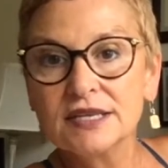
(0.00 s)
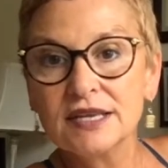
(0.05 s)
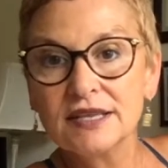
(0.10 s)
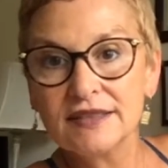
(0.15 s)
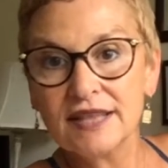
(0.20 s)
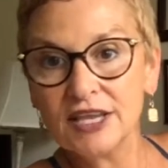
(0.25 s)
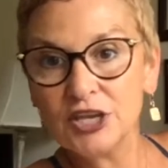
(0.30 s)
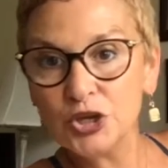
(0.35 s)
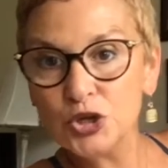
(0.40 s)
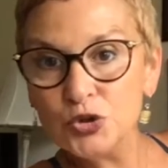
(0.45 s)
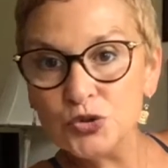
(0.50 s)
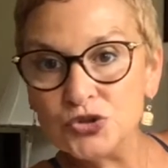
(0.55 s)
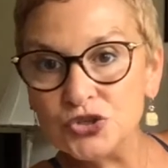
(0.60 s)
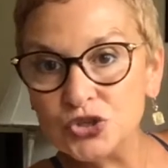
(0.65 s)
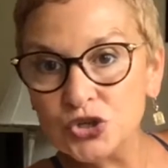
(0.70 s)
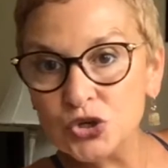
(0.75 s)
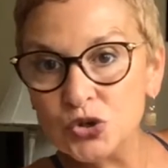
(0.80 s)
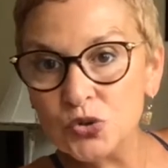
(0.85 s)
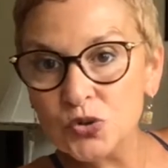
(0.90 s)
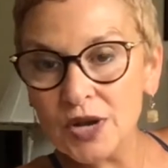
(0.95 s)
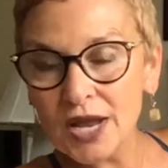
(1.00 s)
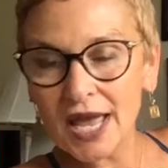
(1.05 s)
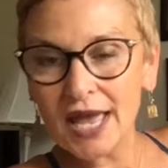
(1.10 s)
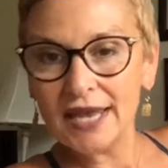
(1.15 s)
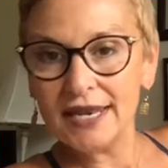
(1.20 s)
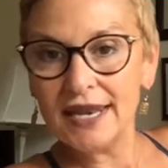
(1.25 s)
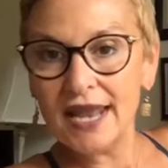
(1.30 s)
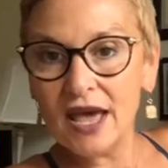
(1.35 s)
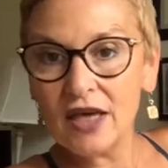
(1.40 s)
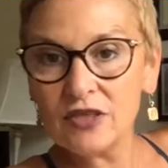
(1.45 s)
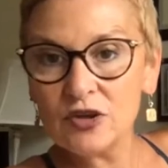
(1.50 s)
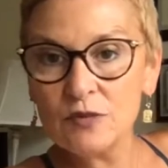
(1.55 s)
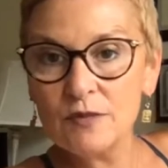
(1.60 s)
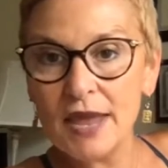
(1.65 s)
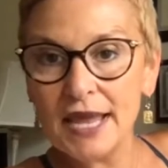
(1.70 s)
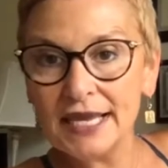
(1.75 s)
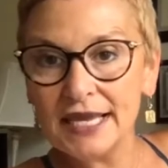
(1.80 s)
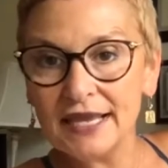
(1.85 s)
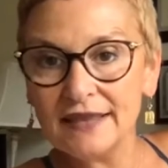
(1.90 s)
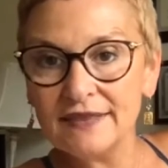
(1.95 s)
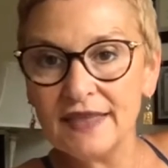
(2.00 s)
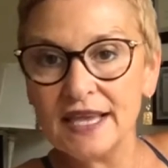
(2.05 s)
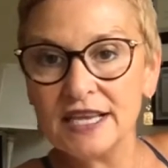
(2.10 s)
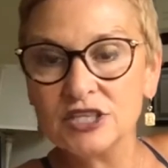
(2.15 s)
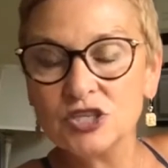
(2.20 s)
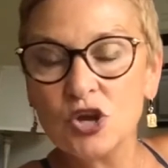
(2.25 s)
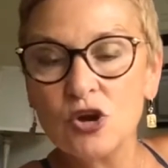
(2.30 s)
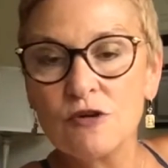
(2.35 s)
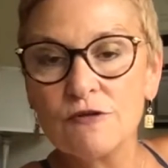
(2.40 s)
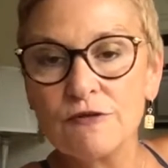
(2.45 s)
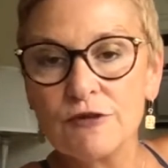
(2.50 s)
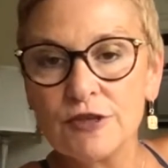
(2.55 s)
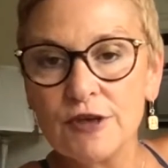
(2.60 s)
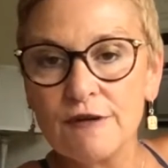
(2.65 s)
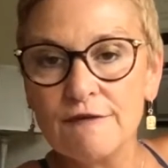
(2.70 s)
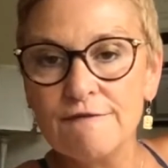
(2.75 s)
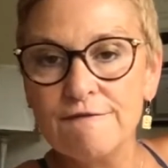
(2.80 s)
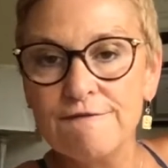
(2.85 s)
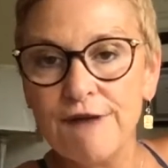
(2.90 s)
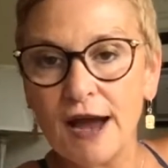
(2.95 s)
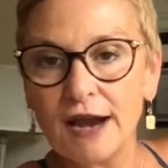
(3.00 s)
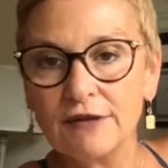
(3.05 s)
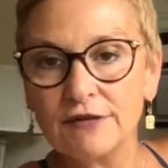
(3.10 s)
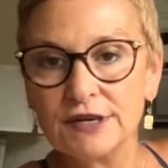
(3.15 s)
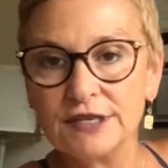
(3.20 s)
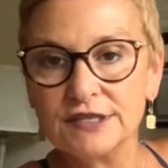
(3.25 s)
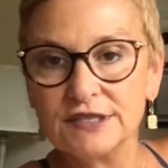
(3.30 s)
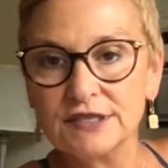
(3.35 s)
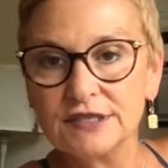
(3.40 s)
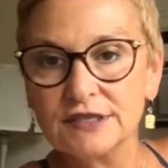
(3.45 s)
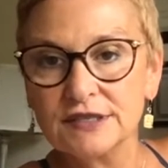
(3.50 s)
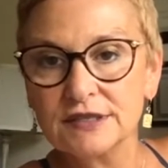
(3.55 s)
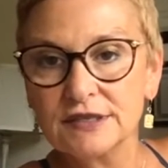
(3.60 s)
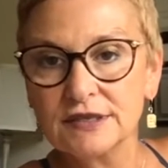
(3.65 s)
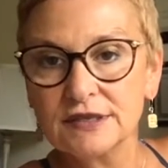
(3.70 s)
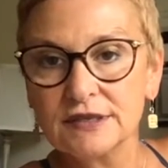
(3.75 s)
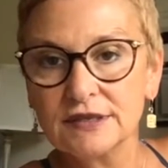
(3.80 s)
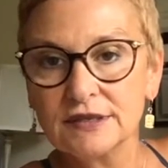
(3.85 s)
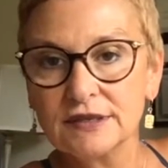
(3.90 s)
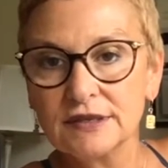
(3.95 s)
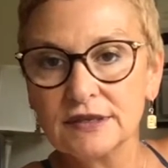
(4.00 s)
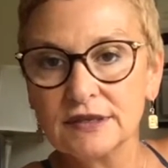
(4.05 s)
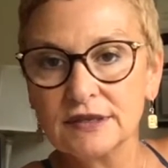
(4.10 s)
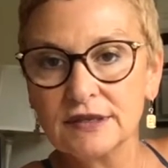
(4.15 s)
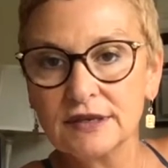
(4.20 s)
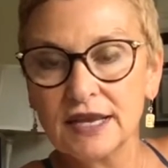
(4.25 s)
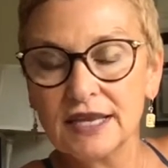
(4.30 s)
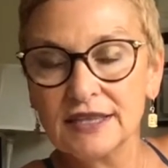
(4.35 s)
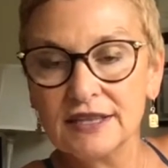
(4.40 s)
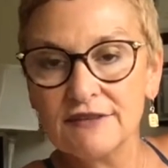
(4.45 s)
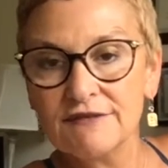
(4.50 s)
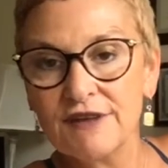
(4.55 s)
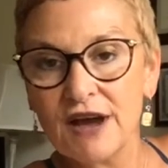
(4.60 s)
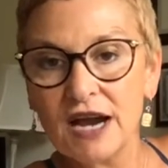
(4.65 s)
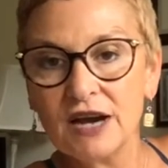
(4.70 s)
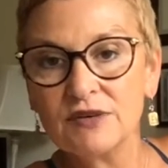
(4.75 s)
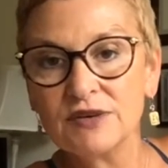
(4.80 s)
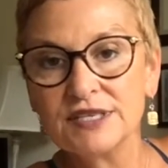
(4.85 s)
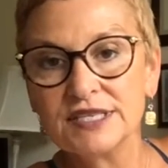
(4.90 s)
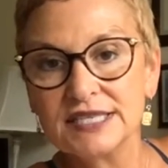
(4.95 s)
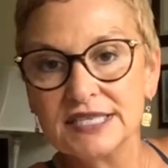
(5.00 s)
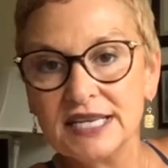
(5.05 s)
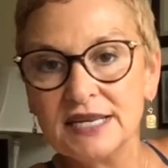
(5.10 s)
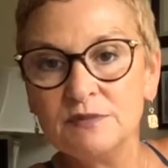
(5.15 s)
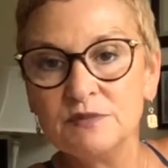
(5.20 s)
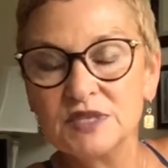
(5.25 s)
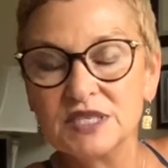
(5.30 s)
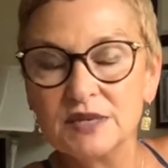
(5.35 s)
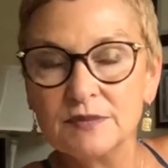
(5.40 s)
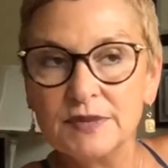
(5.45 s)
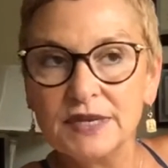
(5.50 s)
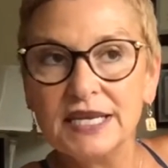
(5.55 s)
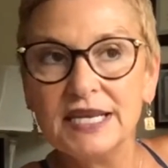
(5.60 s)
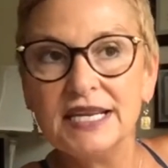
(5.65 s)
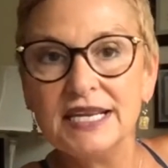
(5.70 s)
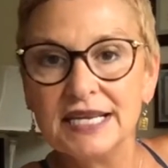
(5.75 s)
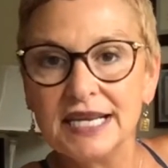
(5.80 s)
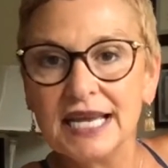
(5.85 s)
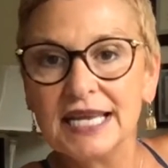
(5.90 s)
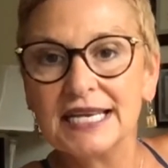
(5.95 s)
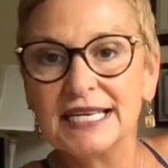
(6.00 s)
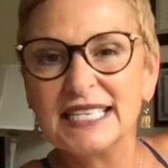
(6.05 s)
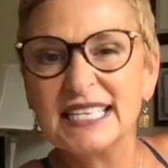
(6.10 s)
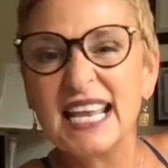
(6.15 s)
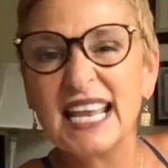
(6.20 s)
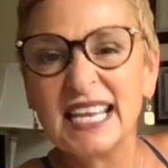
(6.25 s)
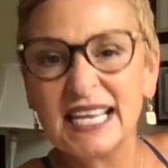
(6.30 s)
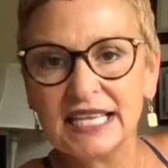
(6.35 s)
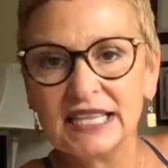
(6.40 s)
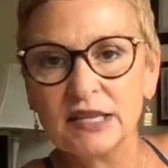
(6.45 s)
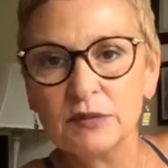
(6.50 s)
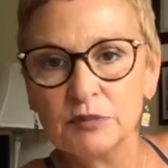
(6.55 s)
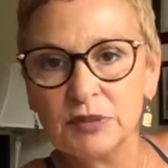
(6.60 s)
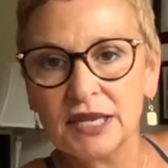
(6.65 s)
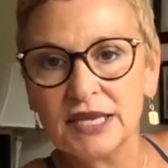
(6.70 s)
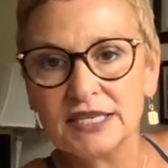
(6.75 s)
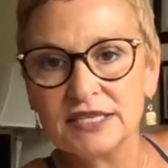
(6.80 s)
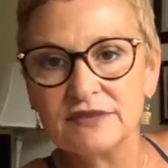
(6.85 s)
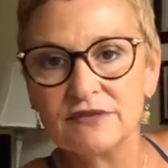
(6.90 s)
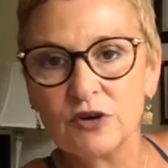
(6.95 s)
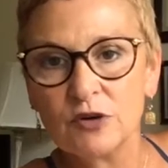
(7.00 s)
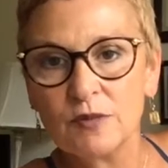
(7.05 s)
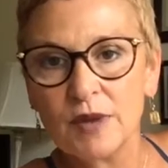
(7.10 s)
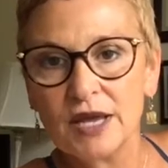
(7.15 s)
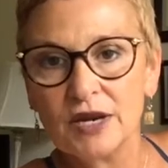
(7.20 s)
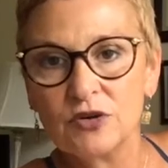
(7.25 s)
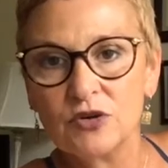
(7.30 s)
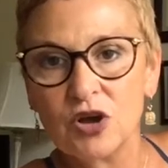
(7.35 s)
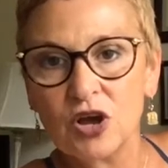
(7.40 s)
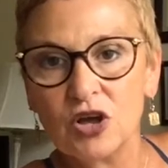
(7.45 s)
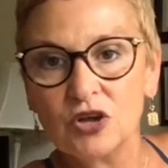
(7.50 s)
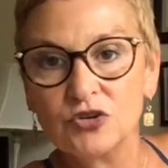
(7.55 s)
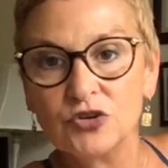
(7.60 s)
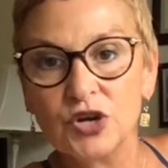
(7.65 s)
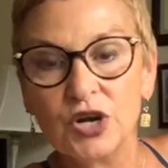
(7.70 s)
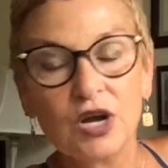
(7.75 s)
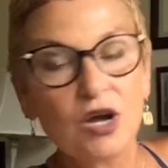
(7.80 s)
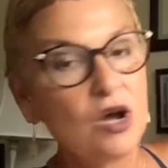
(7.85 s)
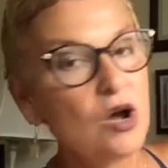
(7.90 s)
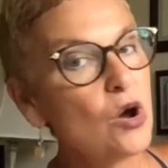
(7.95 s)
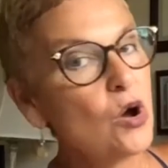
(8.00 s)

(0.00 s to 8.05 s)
They used to. Now they're making things for the virus. And the virus seems to be kind of taking the place of our mitochondria.